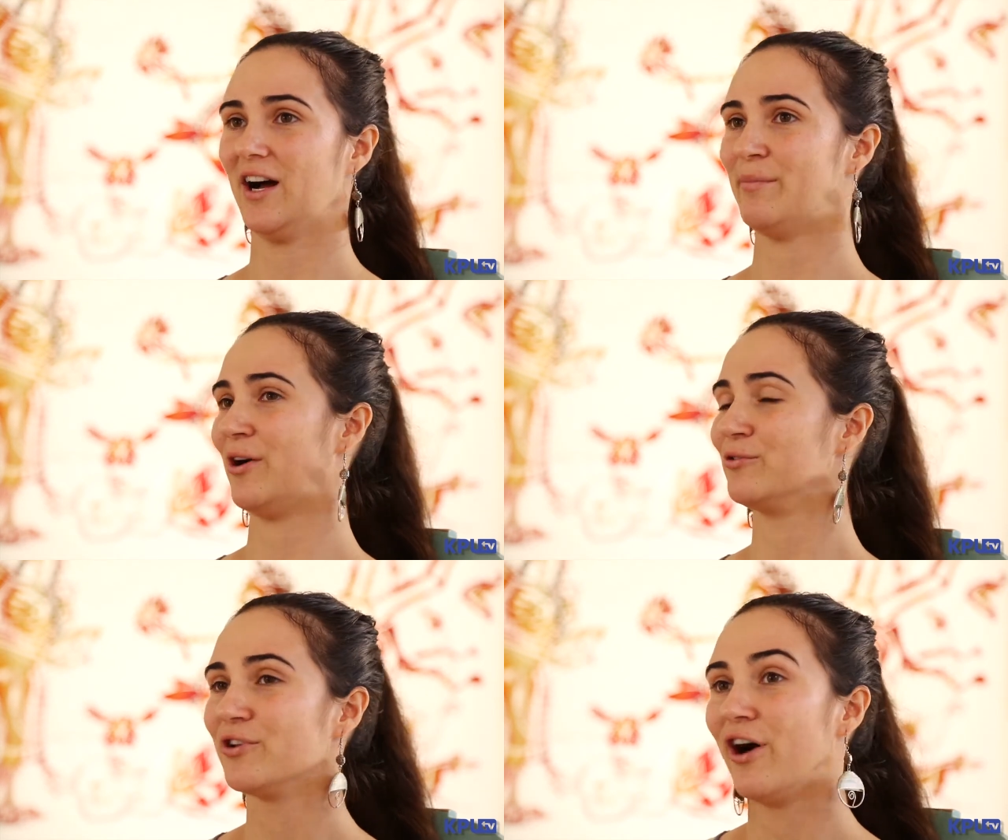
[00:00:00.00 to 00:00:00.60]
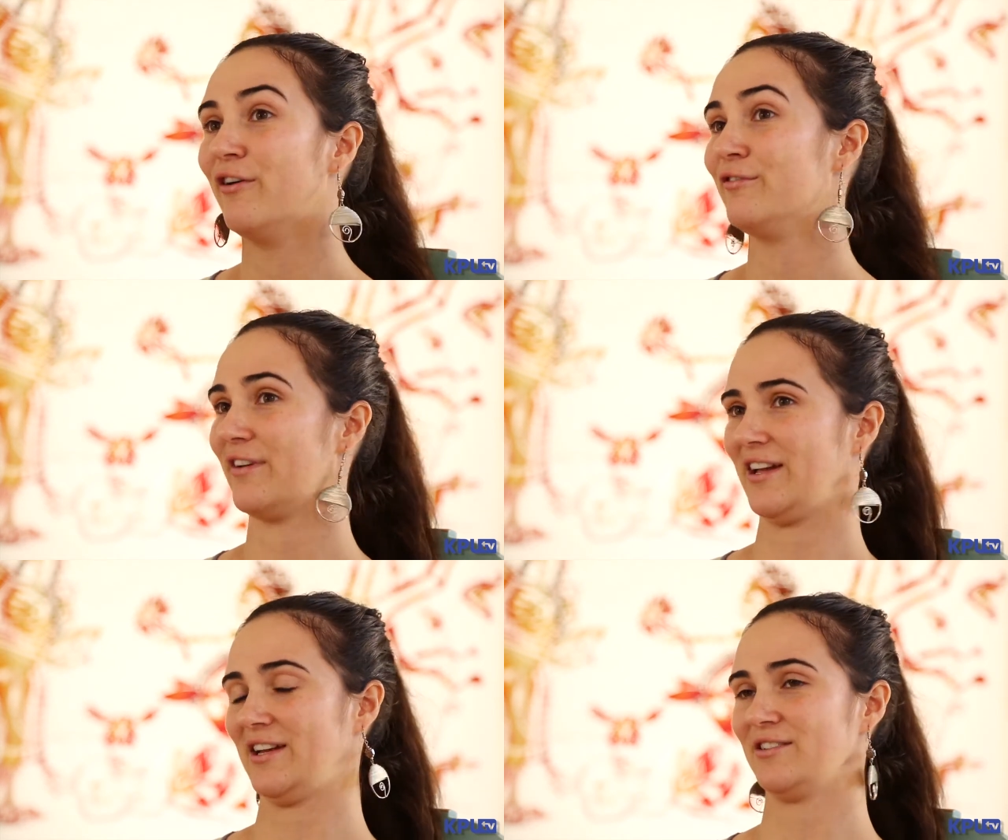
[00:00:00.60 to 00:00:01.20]
about love
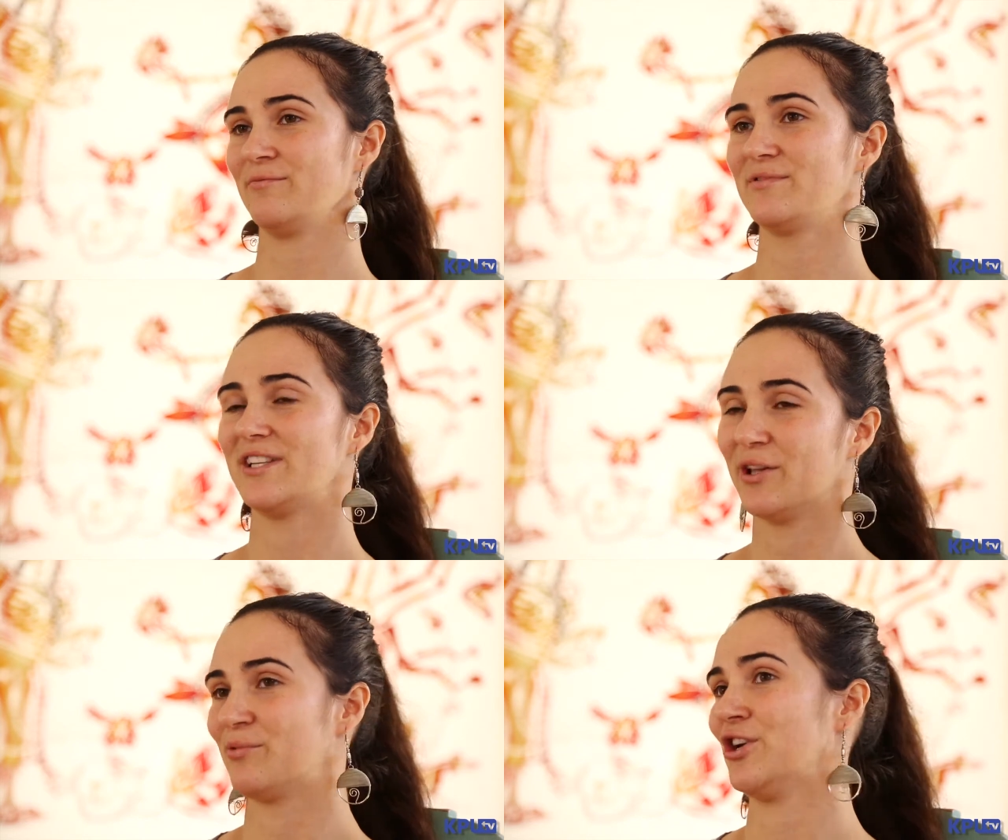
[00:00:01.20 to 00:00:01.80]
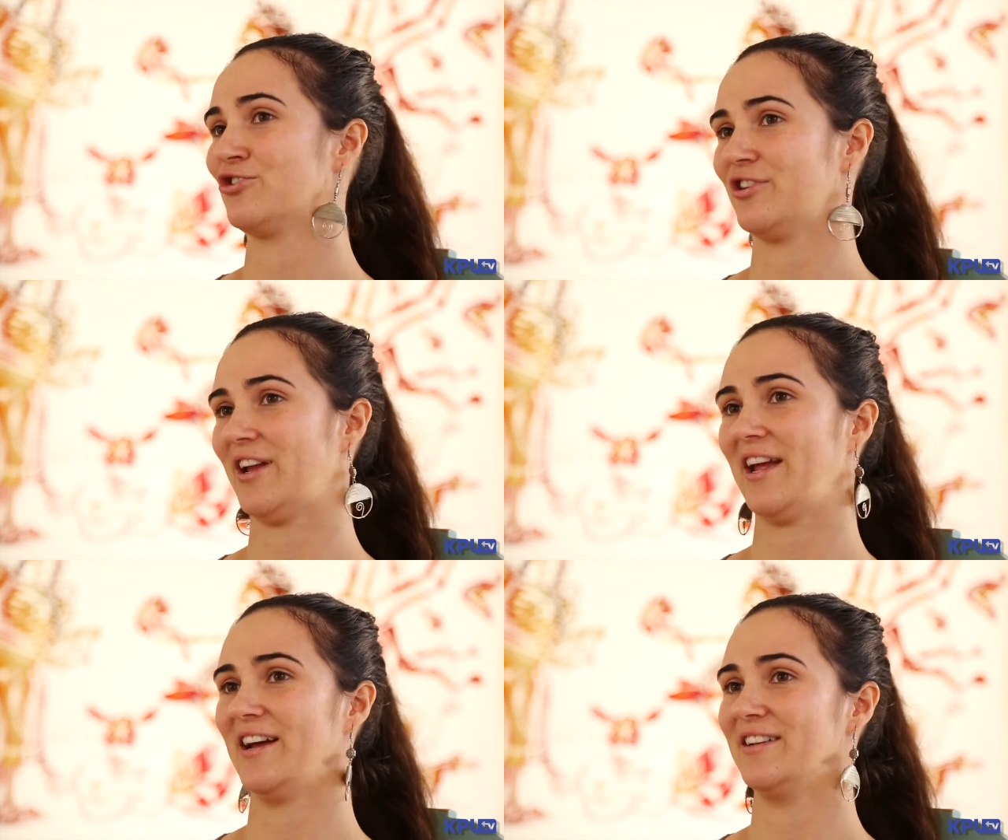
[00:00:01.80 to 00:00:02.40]
and celebration
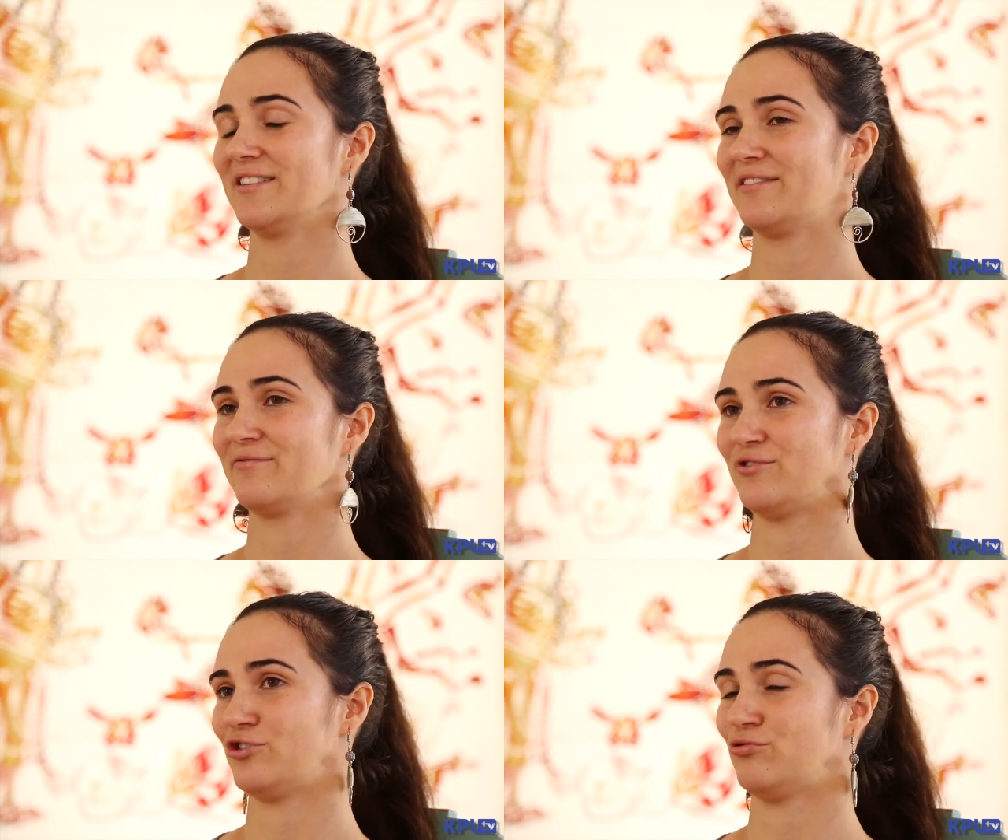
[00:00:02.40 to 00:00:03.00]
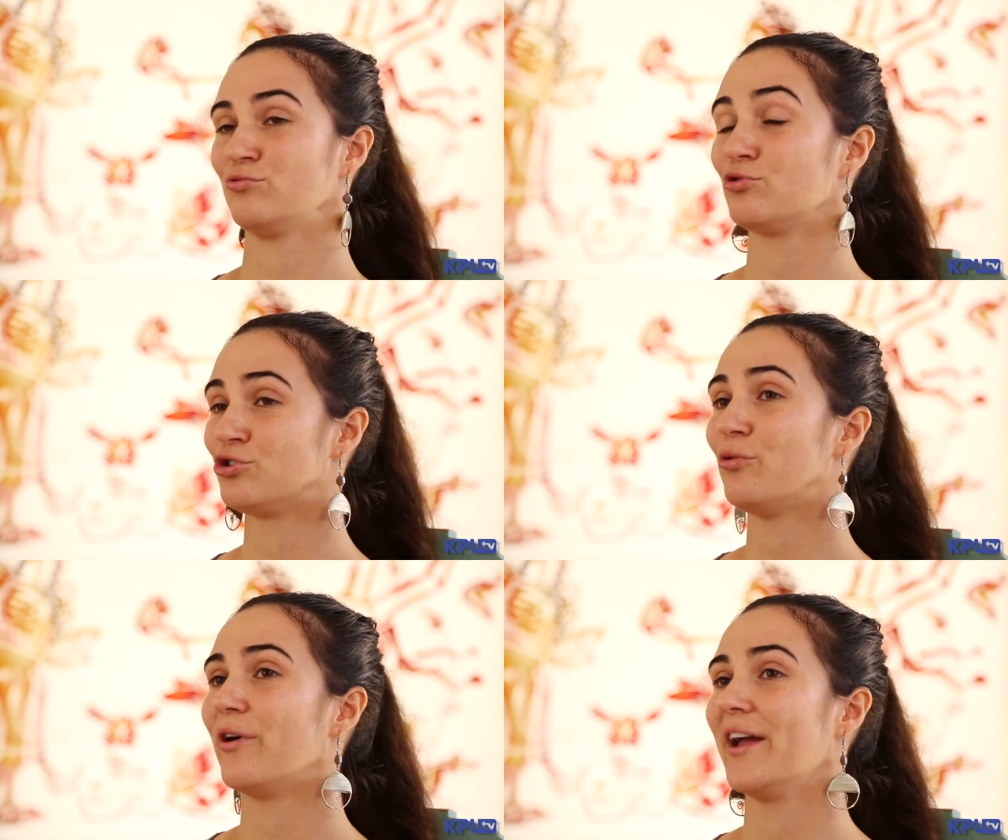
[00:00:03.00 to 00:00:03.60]
and just
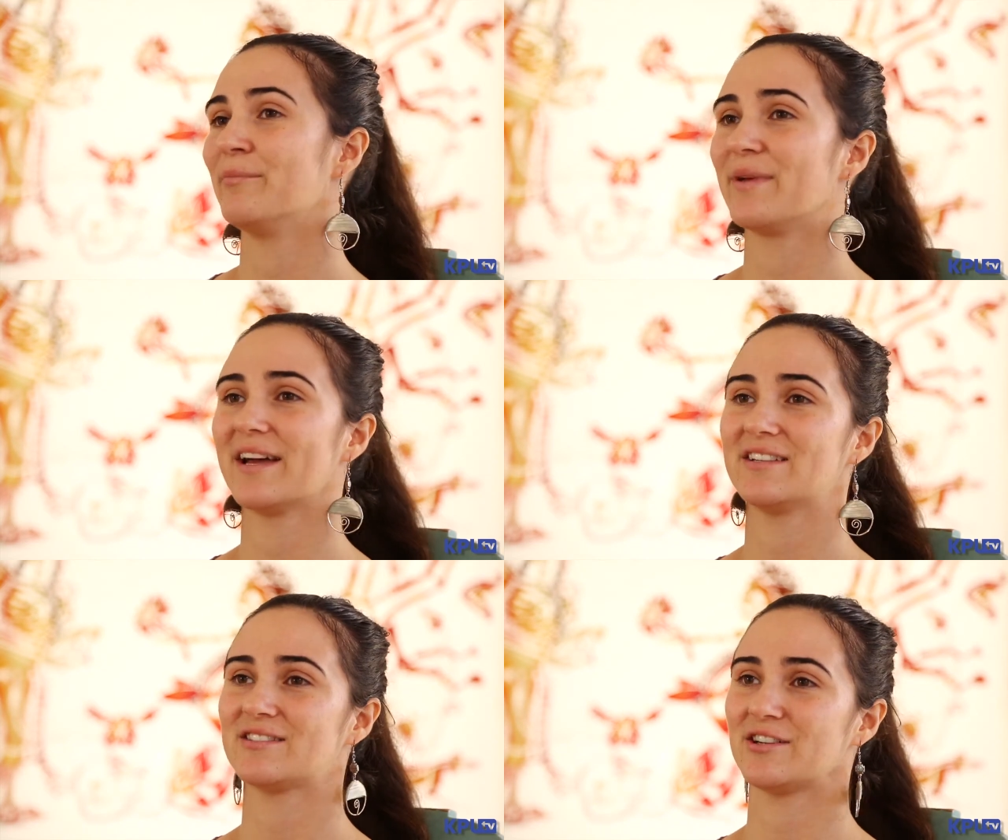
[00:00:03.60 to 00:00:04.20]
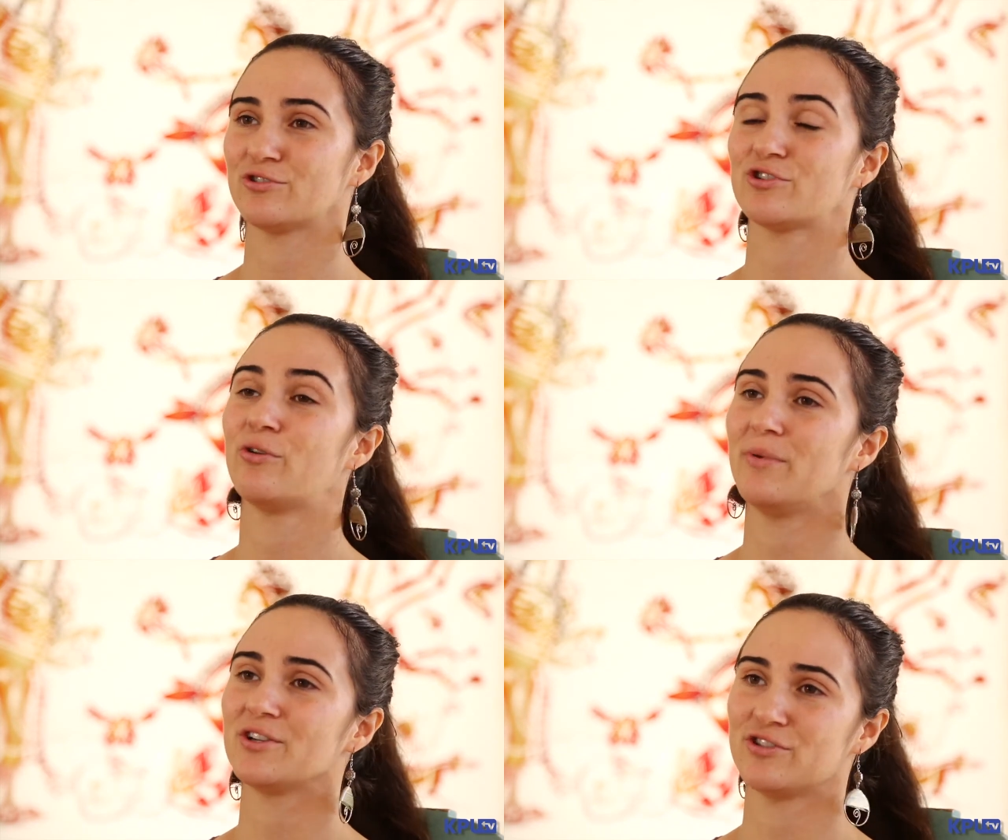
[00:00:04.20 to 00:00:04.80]
joy, because there's
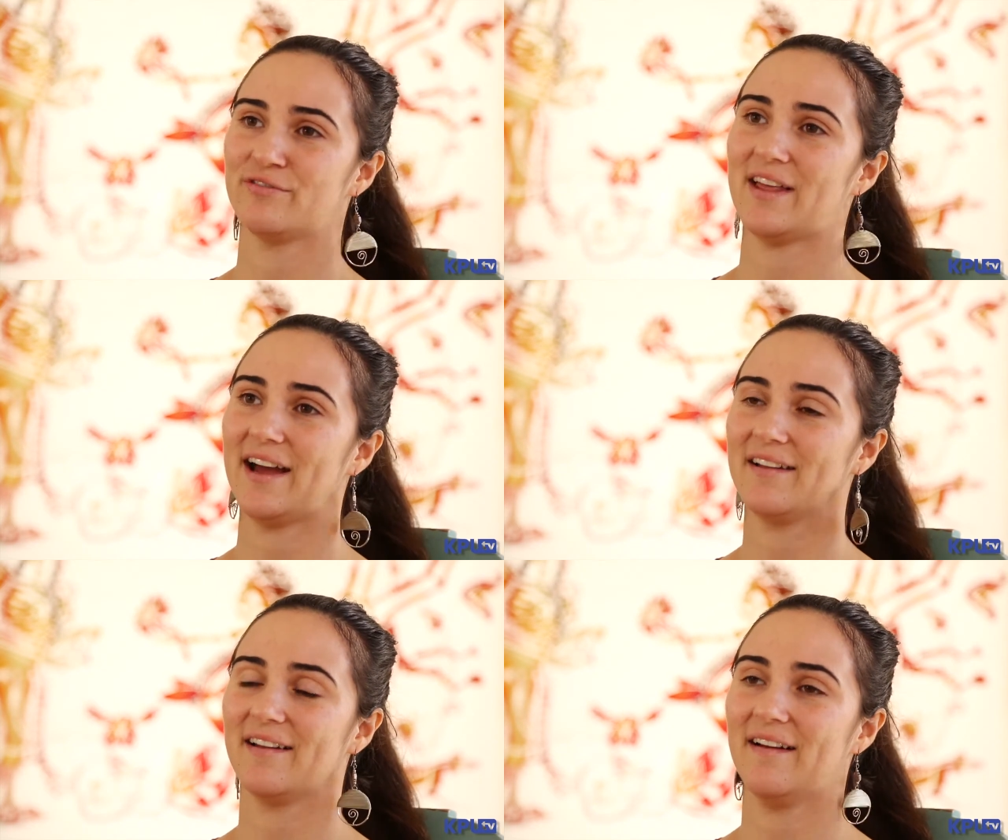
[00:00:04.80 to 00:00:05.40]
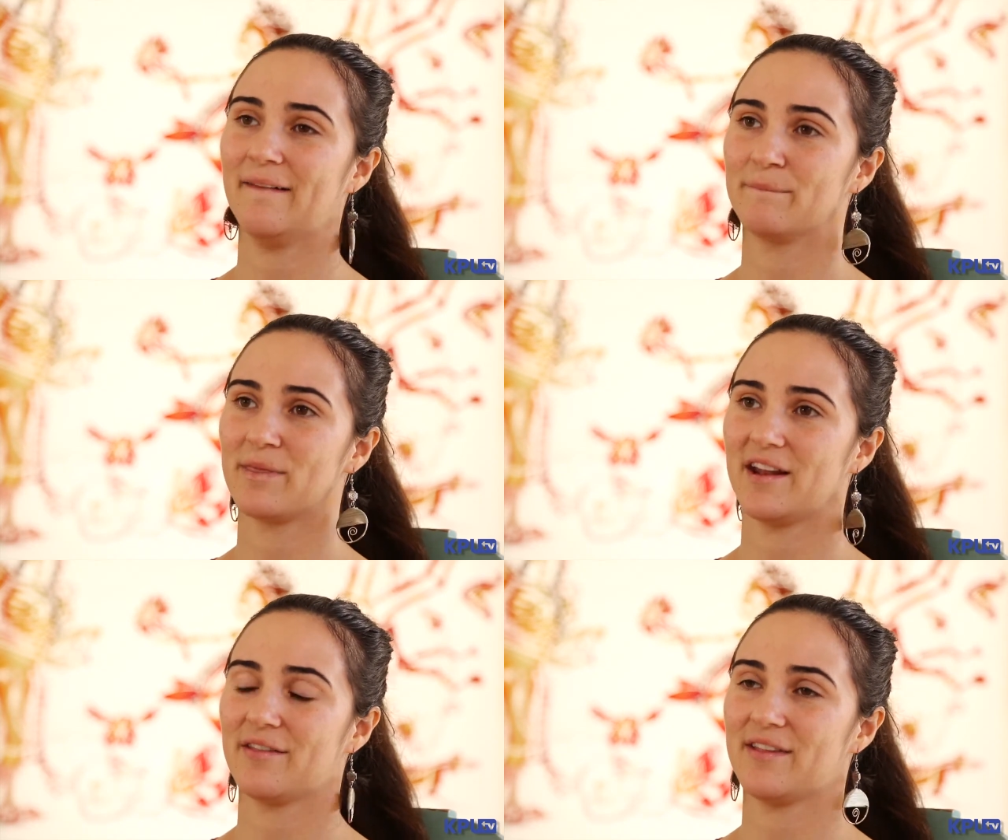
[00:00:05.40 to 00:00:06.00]
so much of that
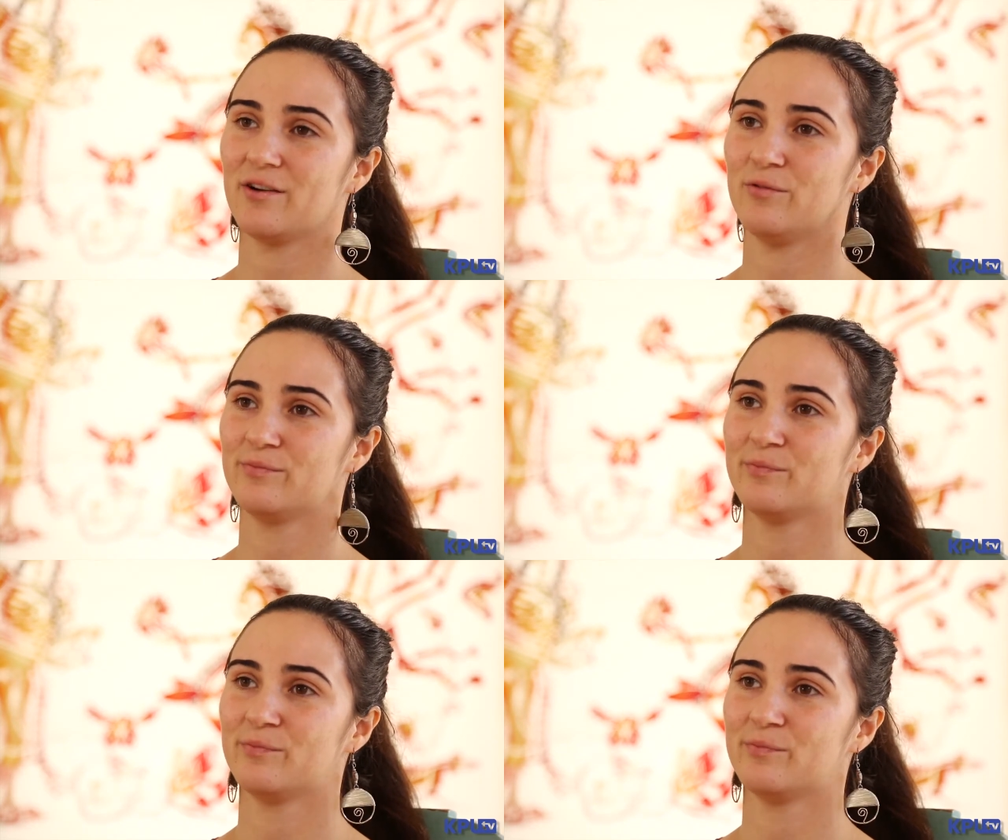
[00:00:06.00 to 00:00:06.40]
that I think